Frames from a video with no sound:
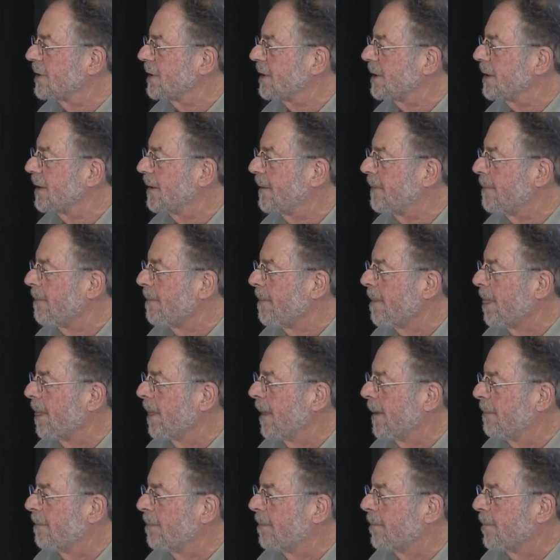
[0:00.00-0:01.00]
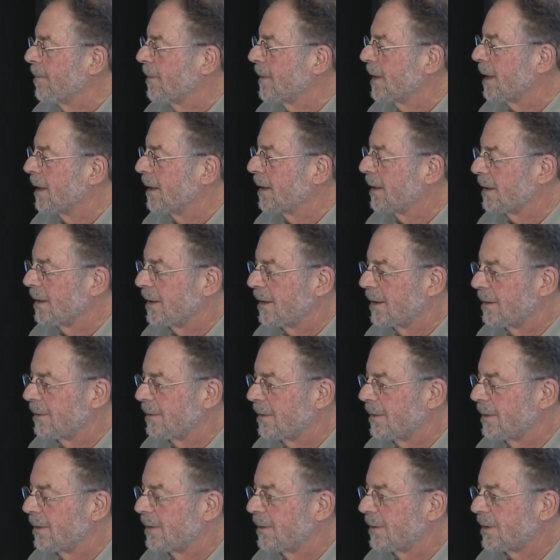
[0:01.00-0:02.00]
Uh, uh,
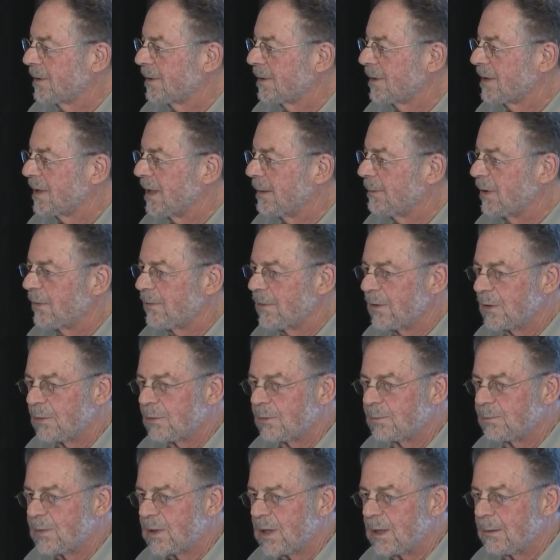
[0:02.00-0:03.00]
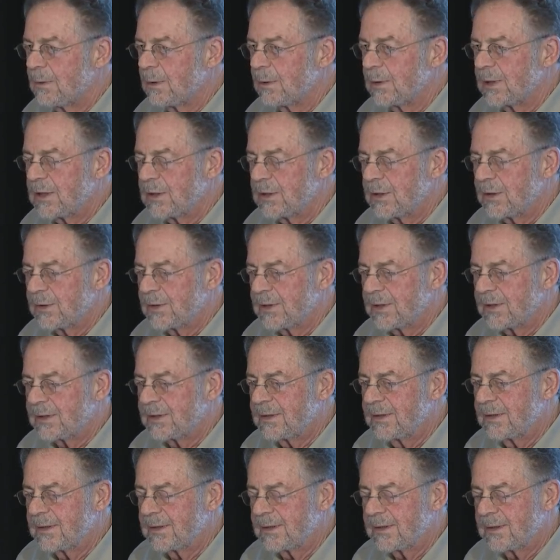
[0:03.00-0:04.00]
some of you probably know
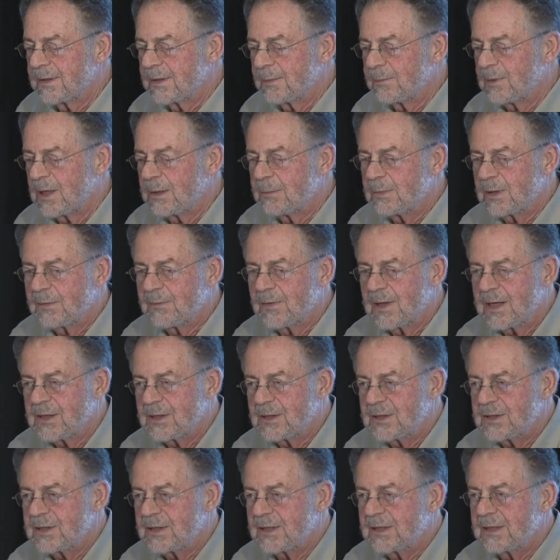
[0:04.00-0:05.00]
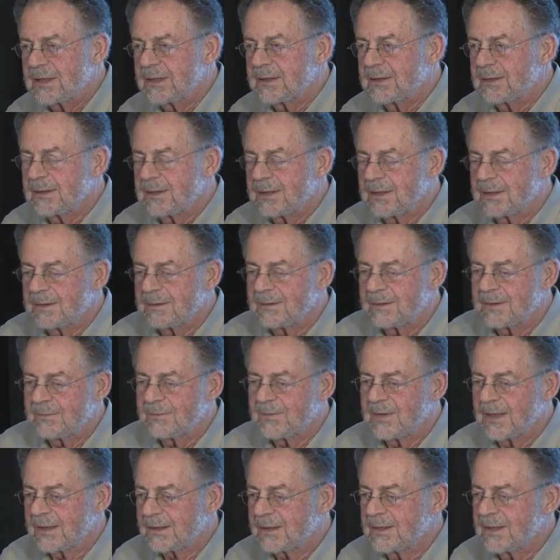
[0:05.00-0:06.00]
that Department of Energy, uh, in
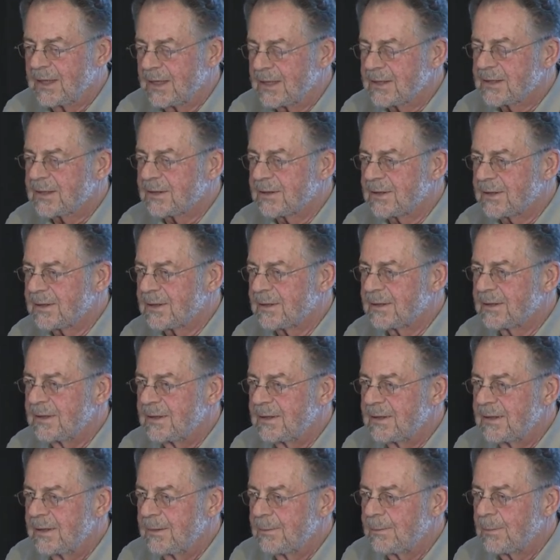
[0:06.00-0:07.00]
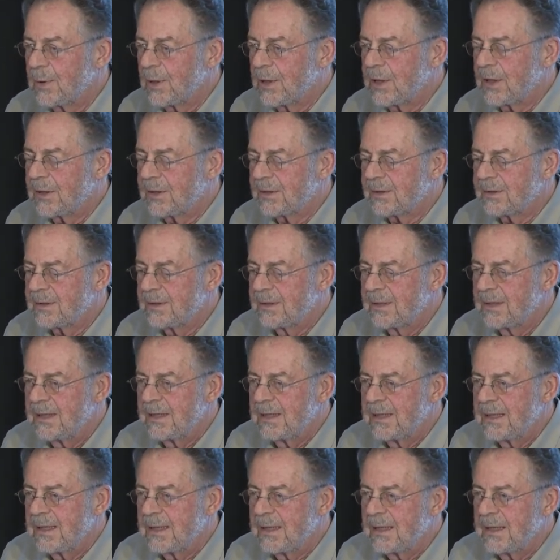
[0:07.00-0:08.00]
fact, the ASCR part,
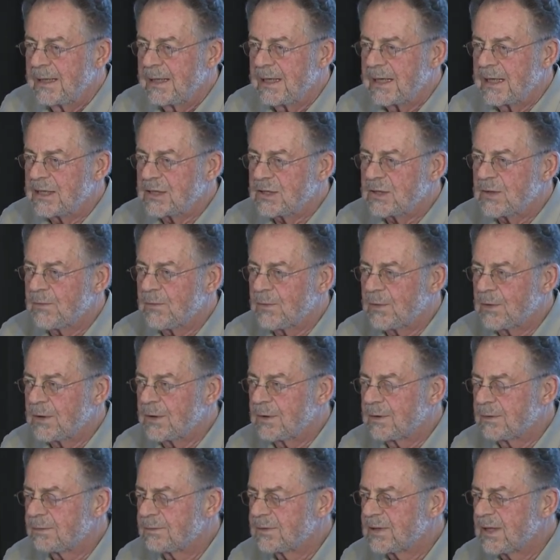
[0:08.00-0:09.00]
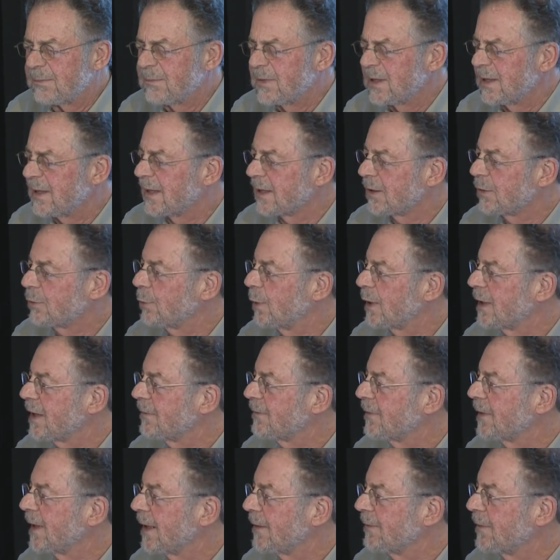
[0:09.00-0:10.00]
has for something like
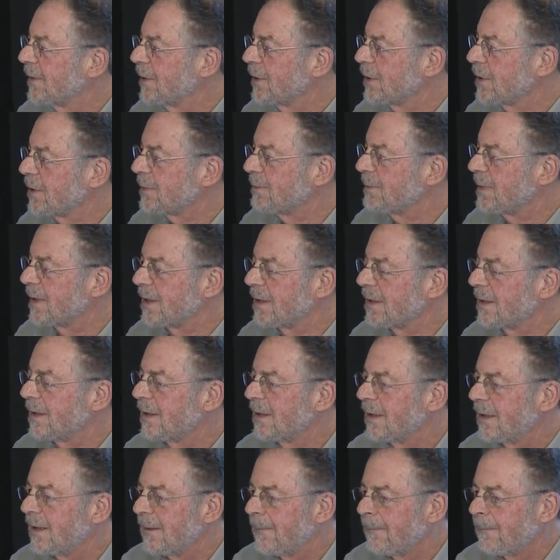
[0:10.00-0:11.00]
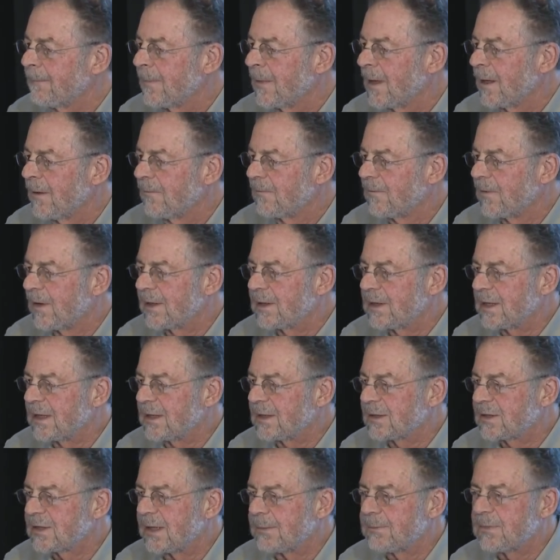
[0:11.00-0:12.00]
25 years been
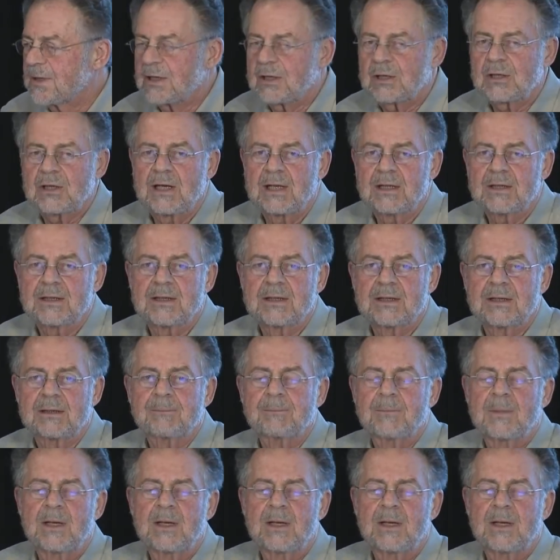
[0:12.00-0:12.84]
funding something called a